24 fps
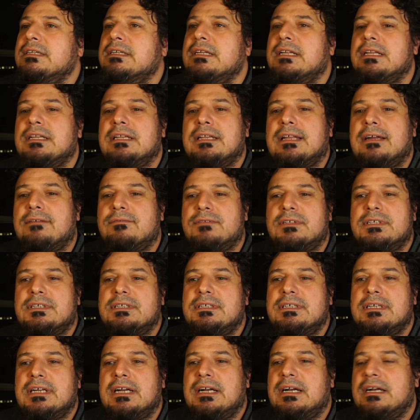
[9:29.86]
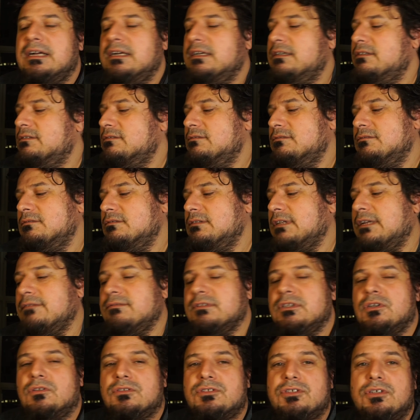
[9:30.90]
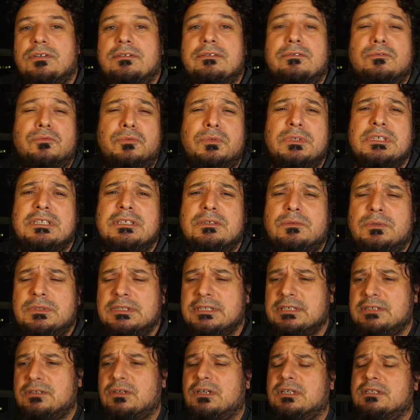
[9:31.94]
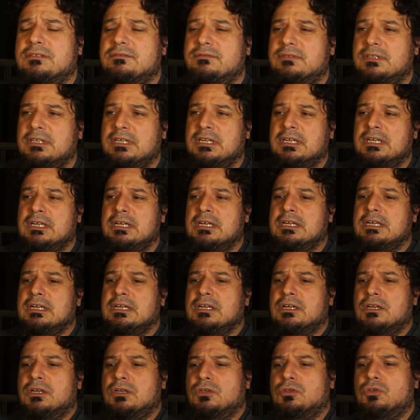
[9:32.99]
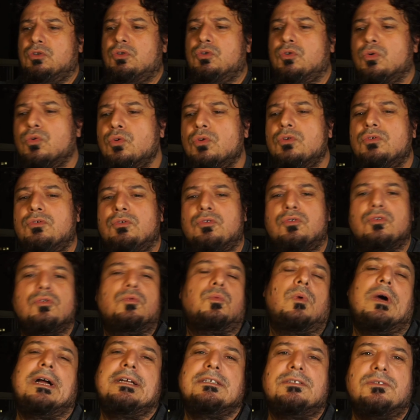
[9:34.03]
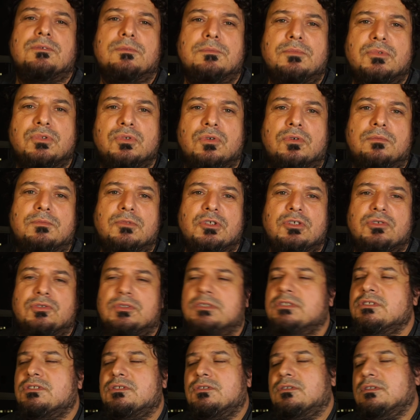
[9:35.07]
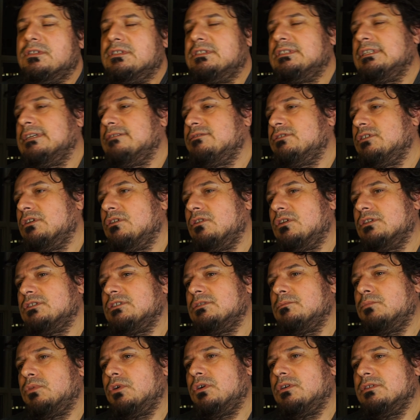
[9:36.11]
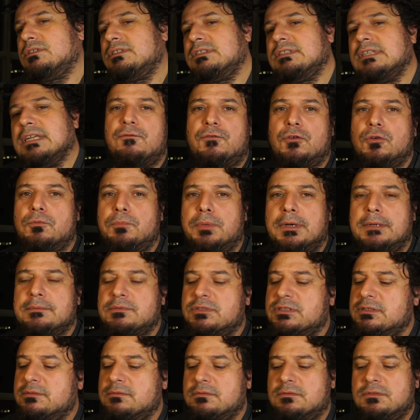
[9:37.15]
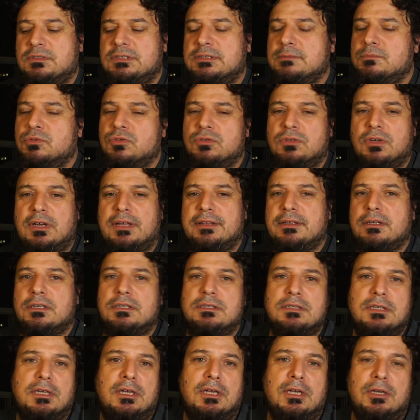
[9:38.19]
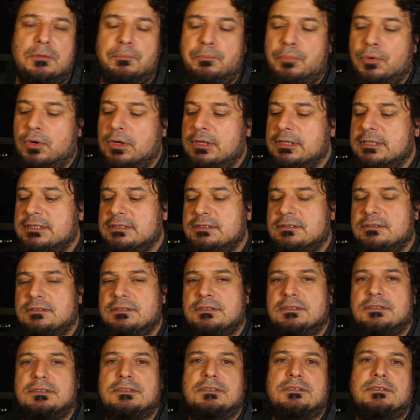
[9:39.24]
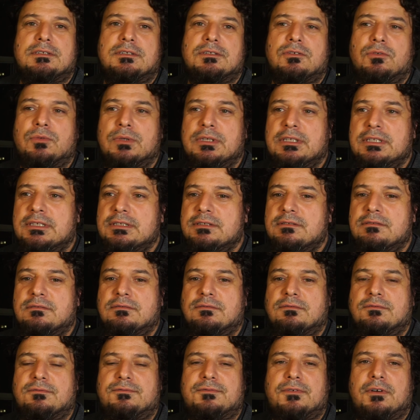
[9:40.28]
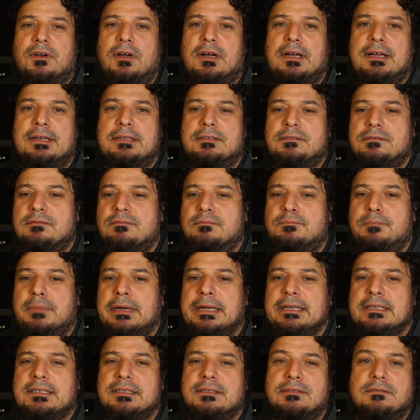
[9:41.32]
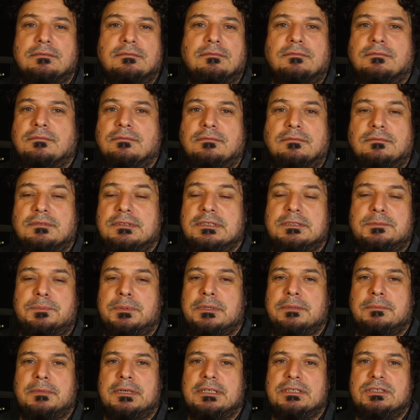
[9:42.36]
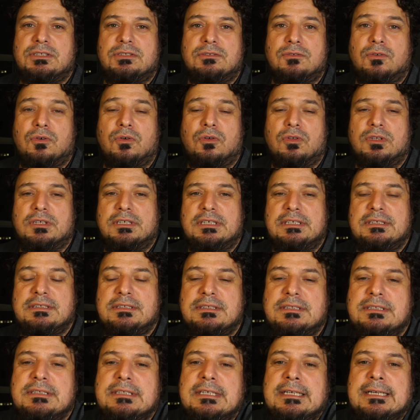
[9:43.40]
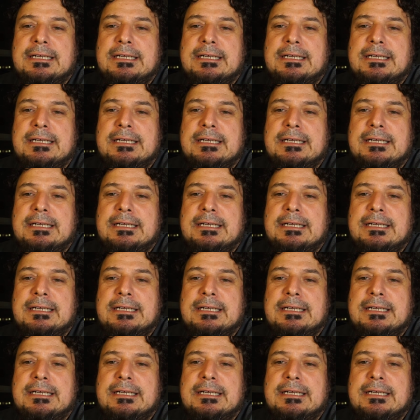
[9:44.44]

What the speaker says: Lovely alternative. Really, really kind of good way to absorb nutrients and all that stuff. So lots of broths. Food prep simple. You're either going to boil it, grill it, fry it, bake it. That's pretty much all it is.